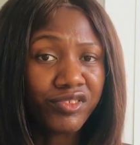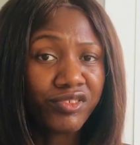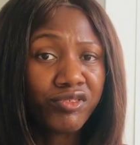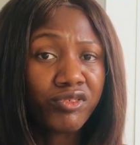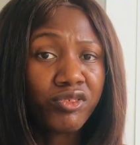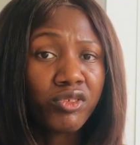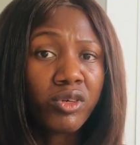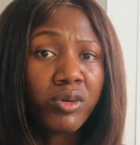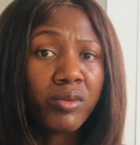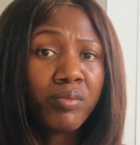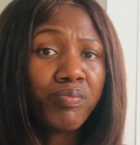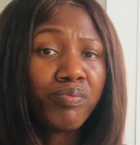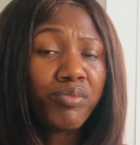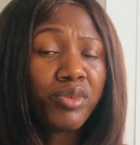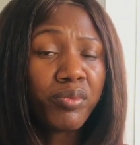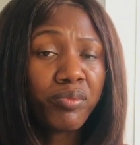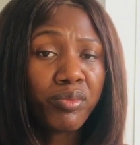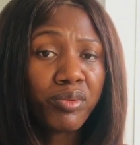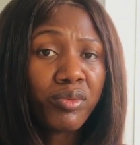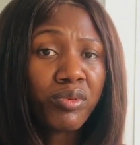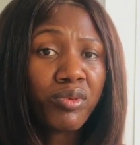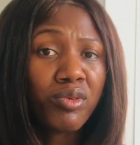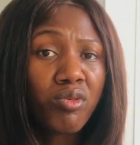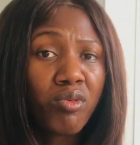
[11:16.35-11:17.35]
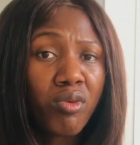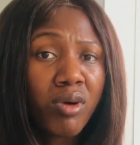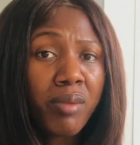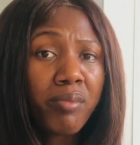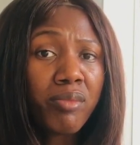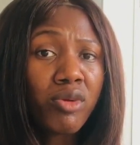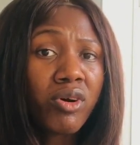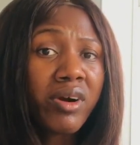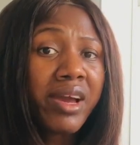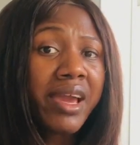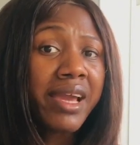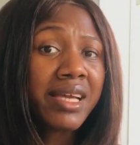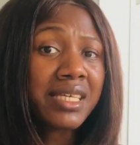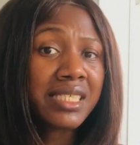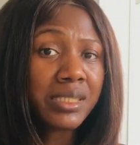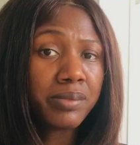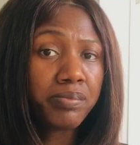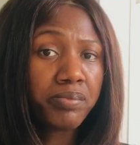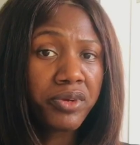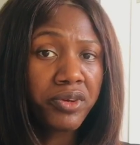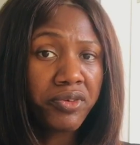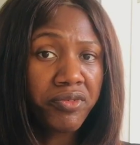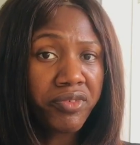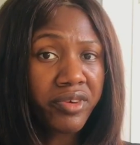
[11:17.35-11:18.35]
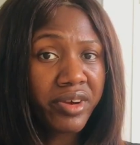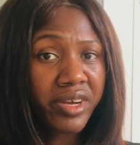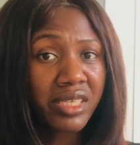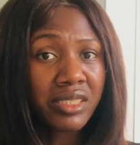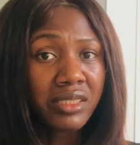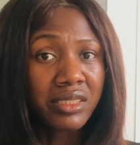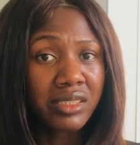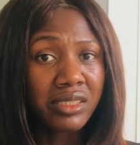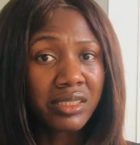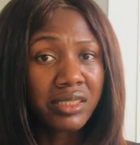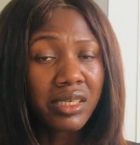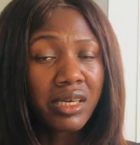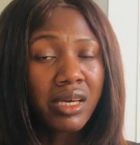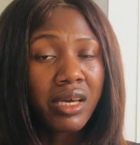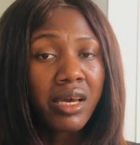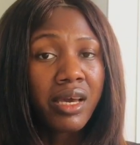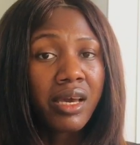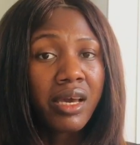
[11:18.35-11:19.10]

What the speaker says: from people who are more experienced